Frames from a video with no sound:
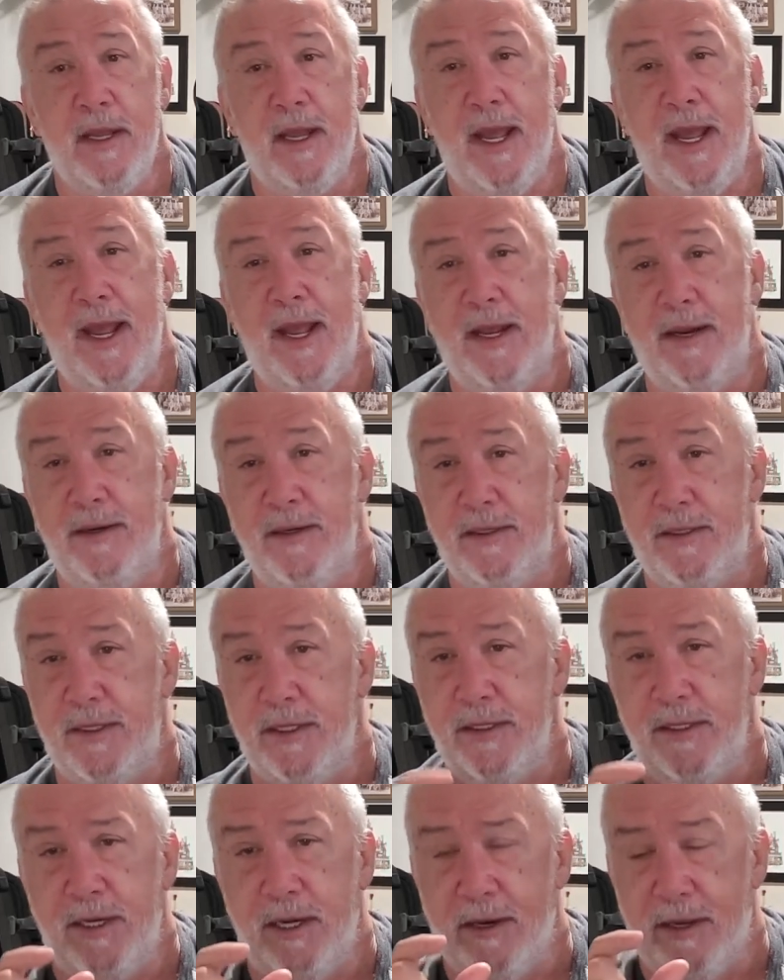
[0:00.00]
And,
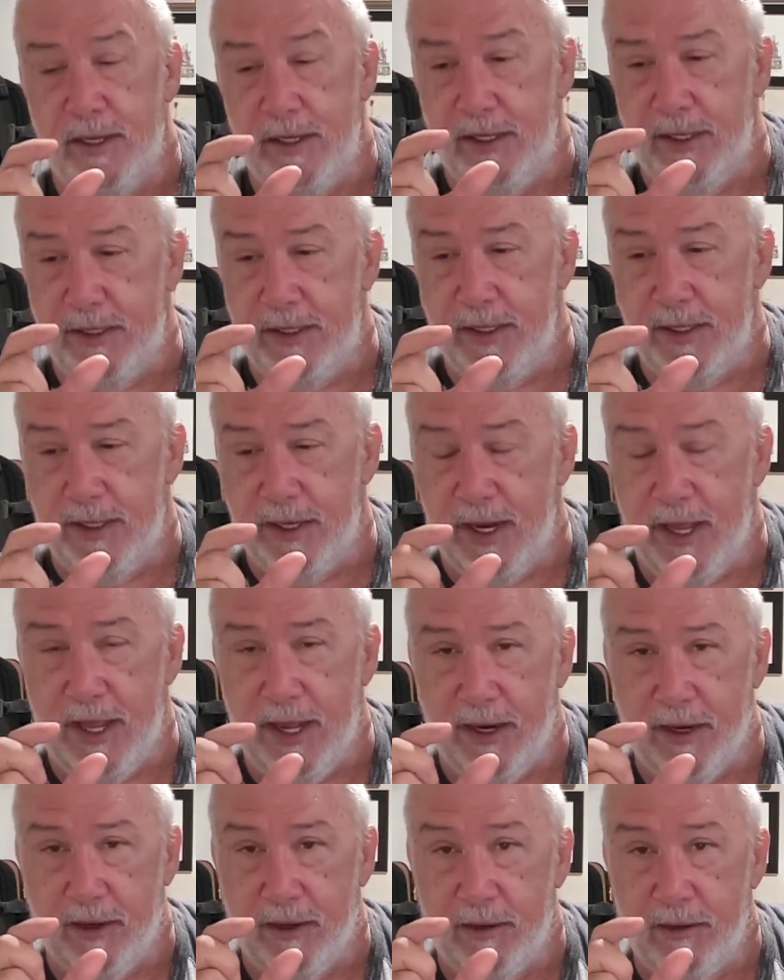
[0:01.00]
it had
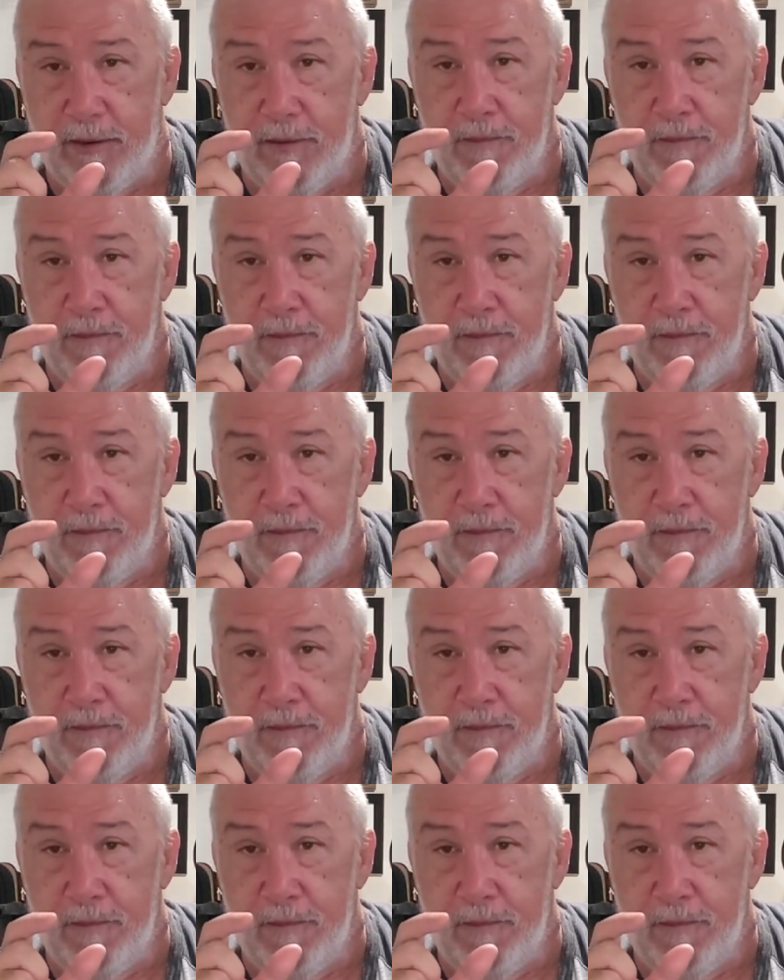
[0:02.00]
a